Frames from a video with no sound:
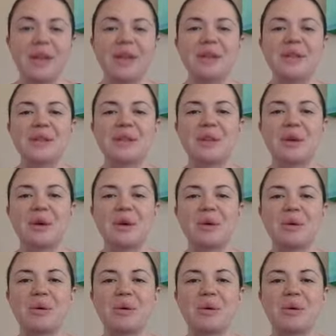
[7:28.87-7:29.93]

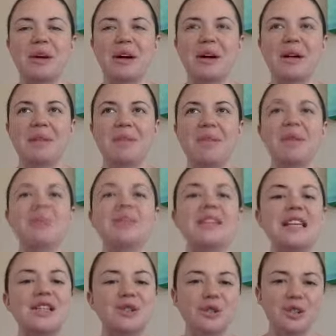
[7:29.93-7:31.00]
So it was
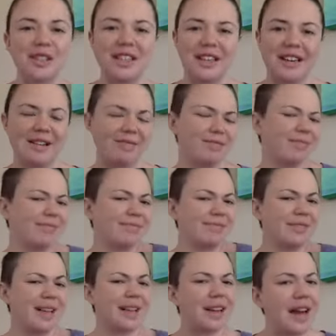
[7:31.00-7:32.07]
interesting
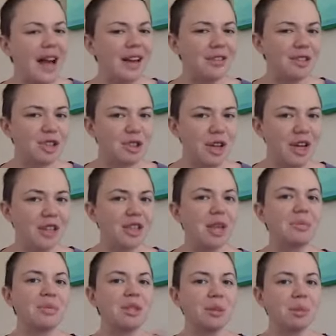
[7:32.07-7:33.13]
and kind of strange, and
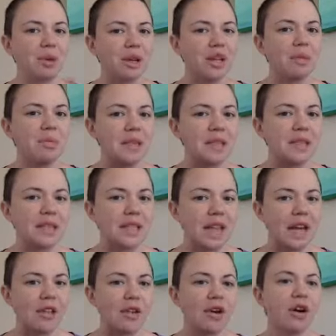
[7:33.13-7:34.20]
I'm still putting the pieces
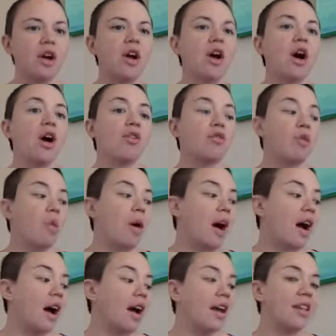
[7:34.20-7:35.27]
together of
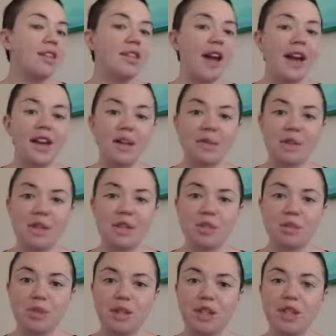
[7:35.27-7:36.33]
why that image
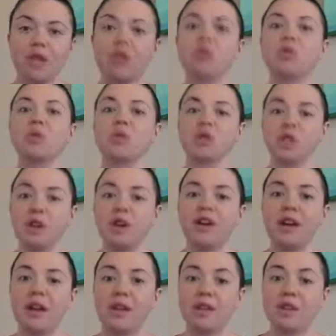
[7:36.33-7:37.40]
in particular is what
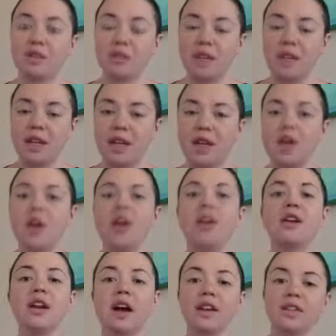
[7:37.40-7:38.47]
started out this reading,
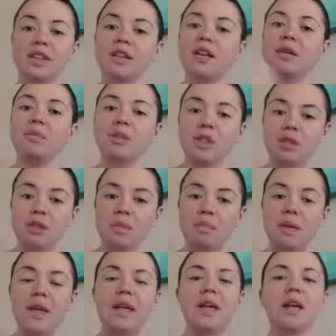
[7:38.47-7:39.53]
not the image of the
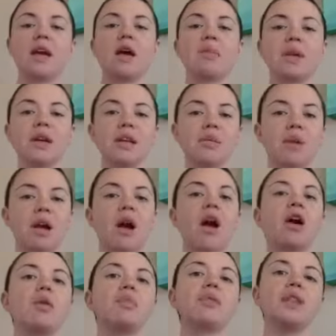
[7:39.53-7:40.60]
being coming into my
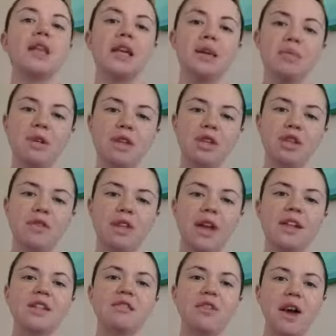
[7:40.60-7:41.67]
heart, but the image of
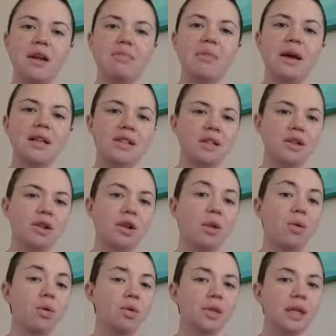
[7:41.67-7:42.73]
that divine masculine
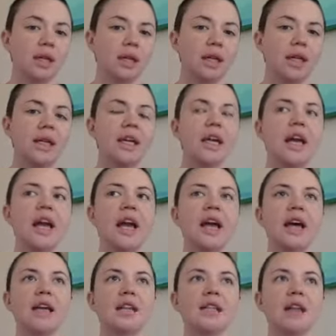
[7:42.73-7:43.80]
holding
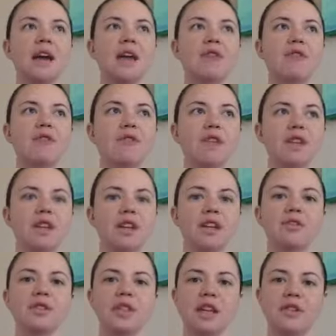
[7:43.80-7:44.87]
and that feeling
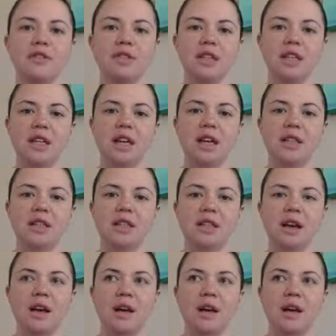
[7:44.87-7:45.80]
of safety and